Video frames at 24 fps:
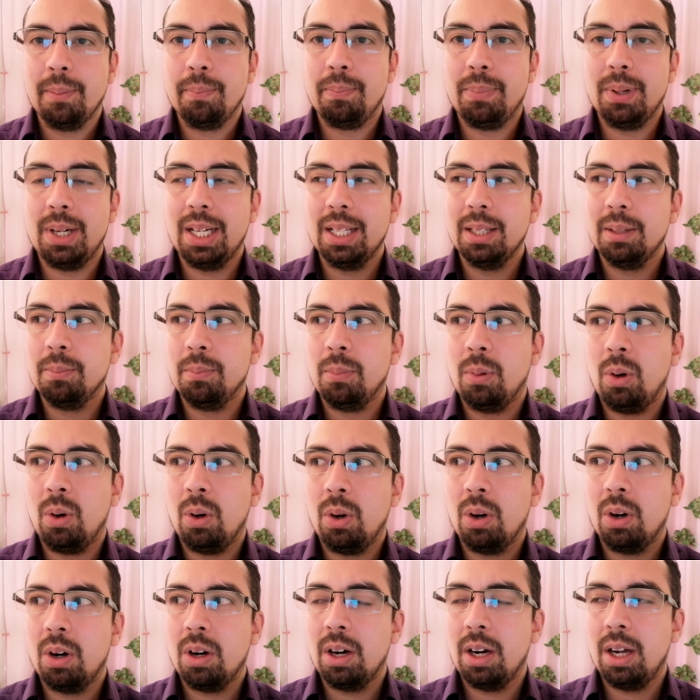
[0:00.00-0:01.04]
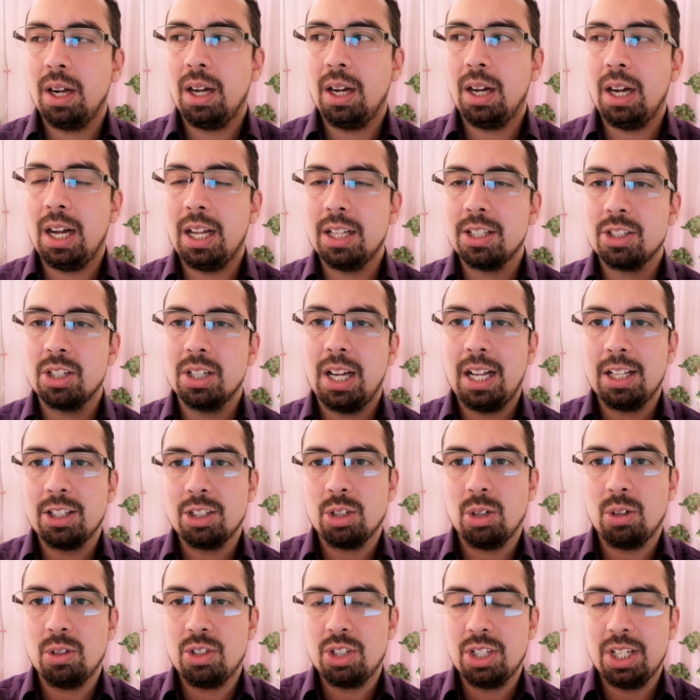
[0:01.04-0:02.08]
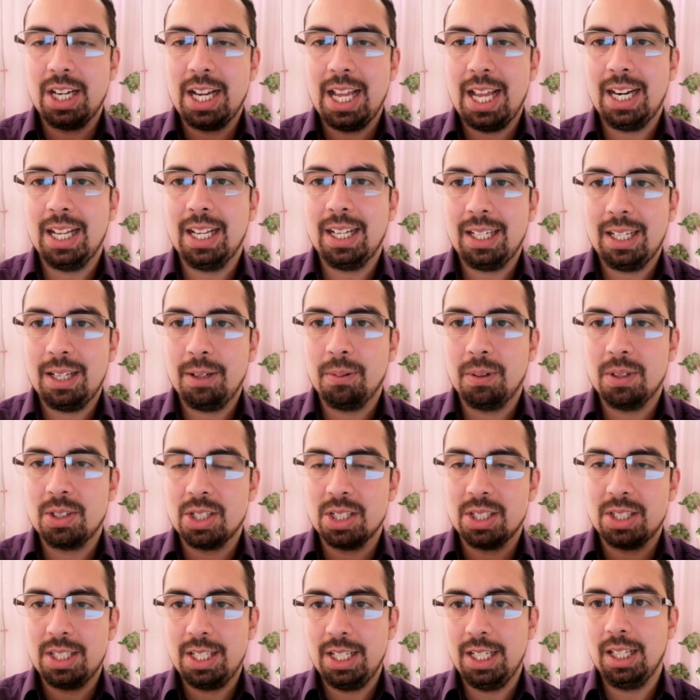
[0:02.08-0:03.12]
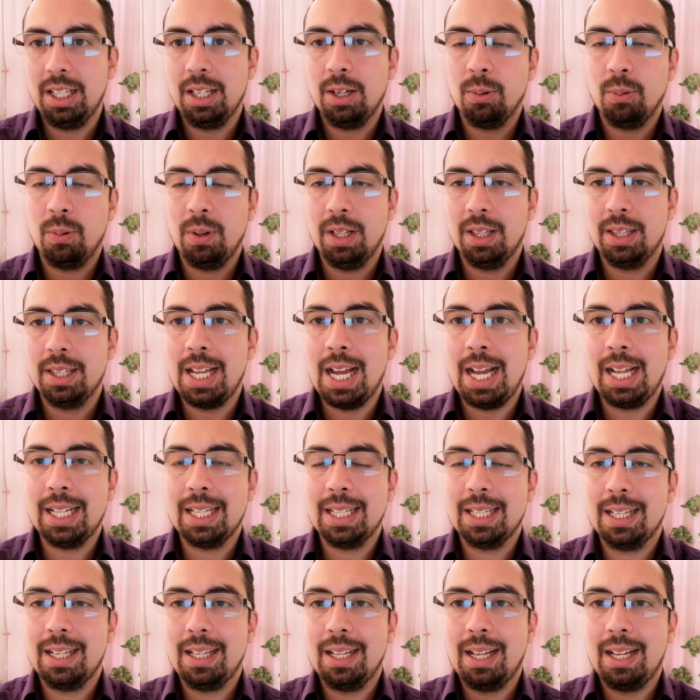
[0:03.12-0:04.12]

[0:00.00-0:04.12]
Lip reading: but more ontogenetically, which is dealing with not